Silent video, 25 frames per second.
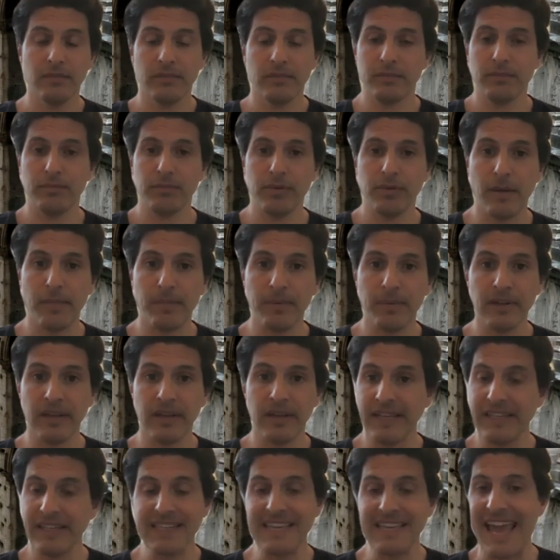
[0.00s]
property
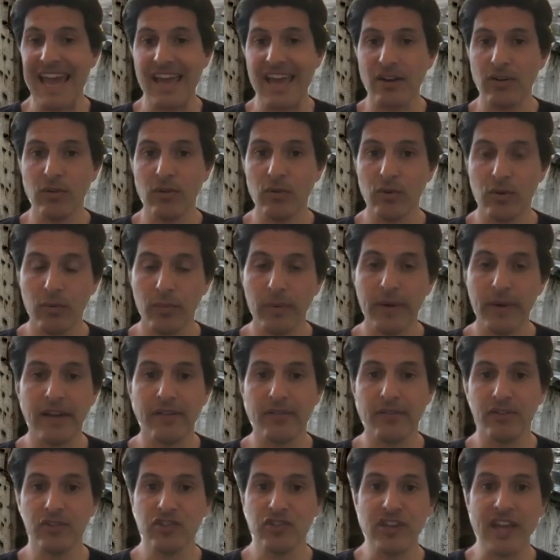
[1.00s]
like cattle or
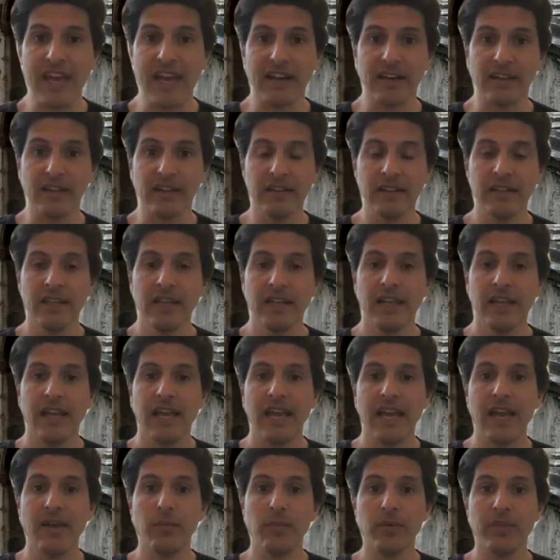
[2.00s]
whatever, chattel,
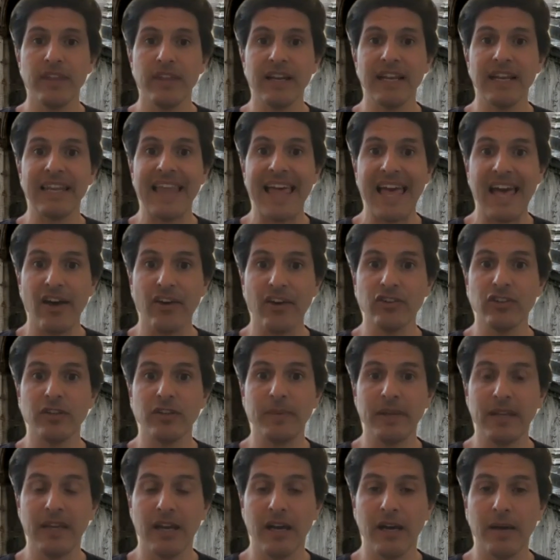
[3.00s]
and were then allowed to
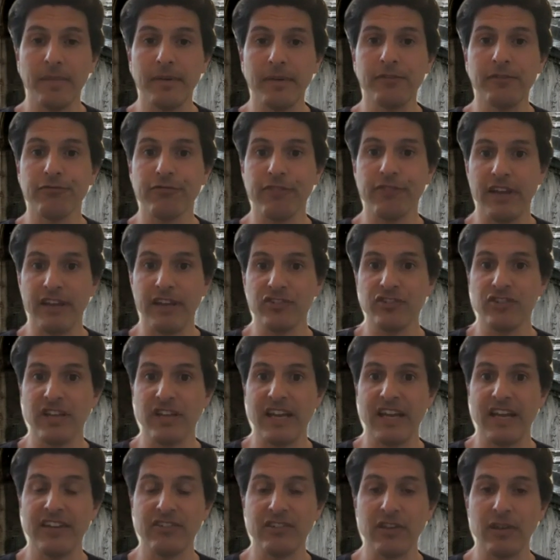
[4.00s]
become
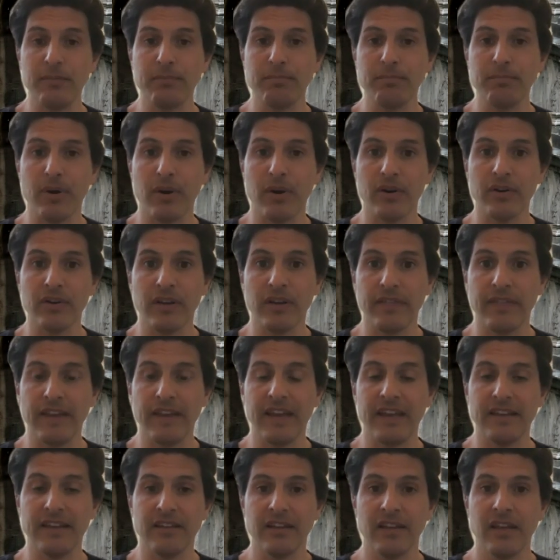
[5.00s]
enfranchised and part of
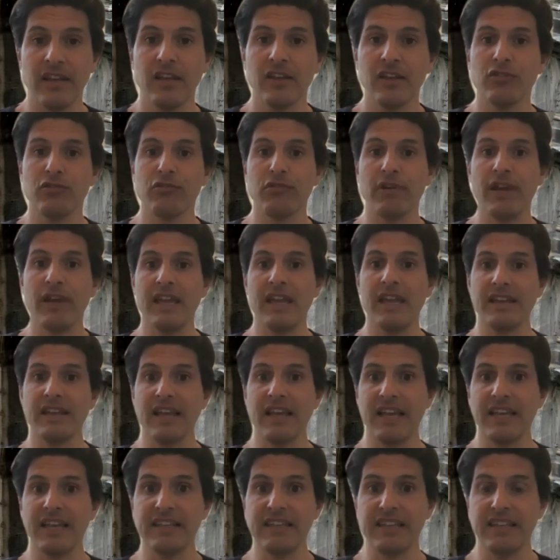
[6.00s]
that grand
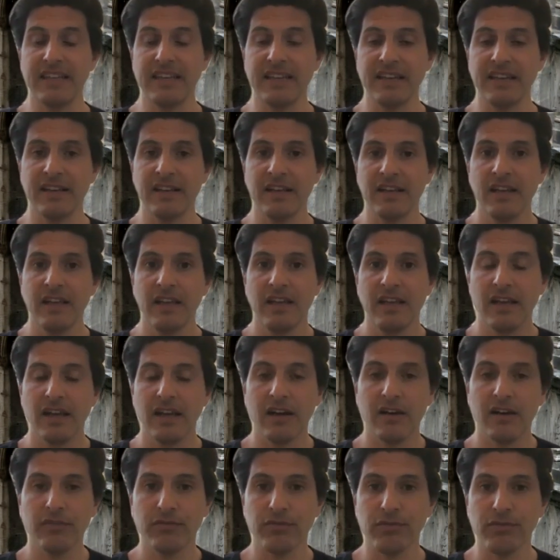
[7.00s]
idea
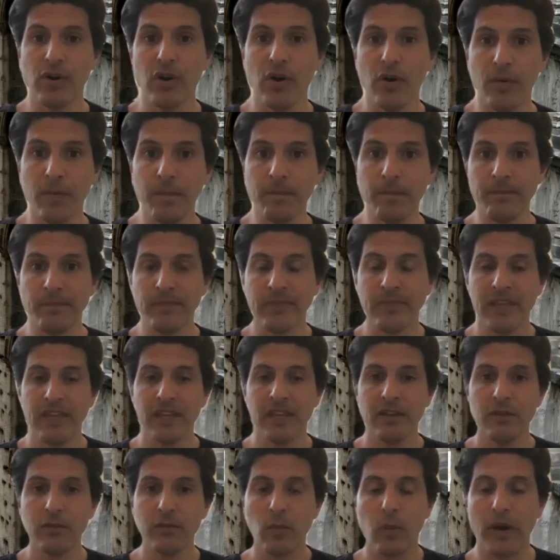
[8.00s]
of Rome.
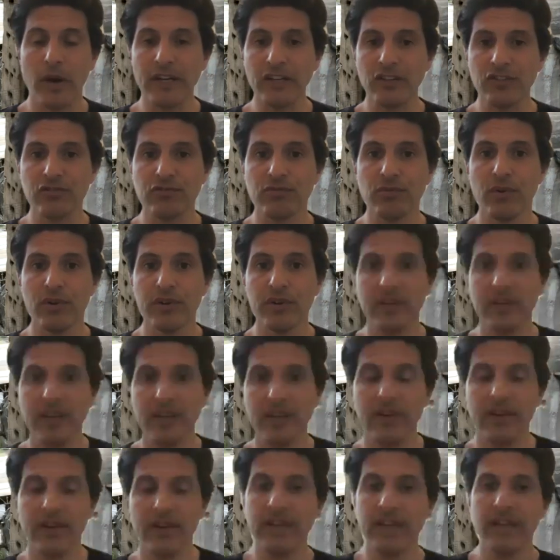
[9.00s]
Quite
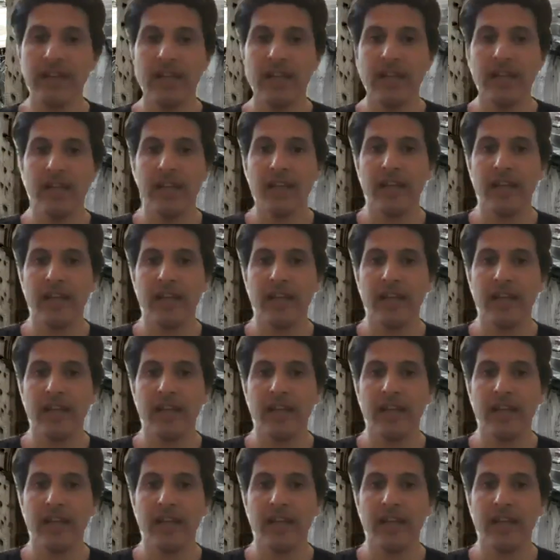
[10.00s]
extraordinary,